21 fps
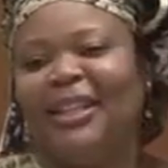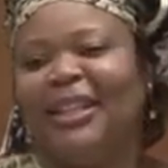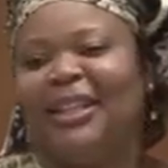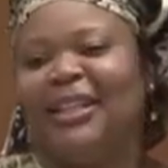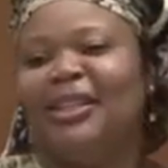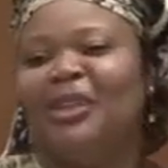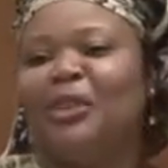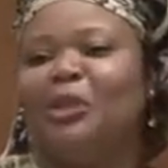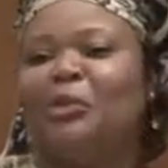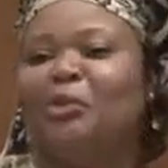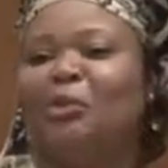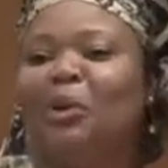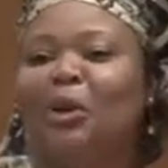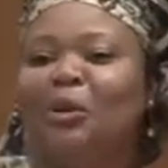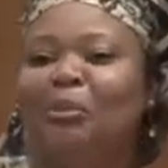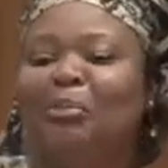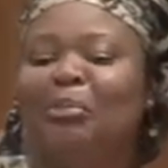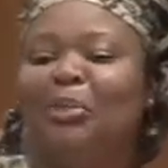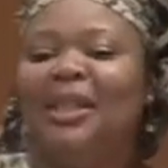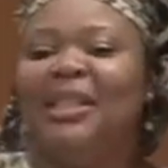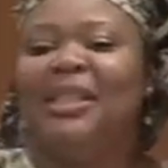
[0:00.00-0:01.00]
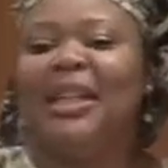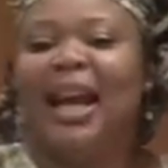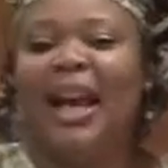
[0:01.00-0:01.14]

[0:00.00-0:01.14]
This is one piece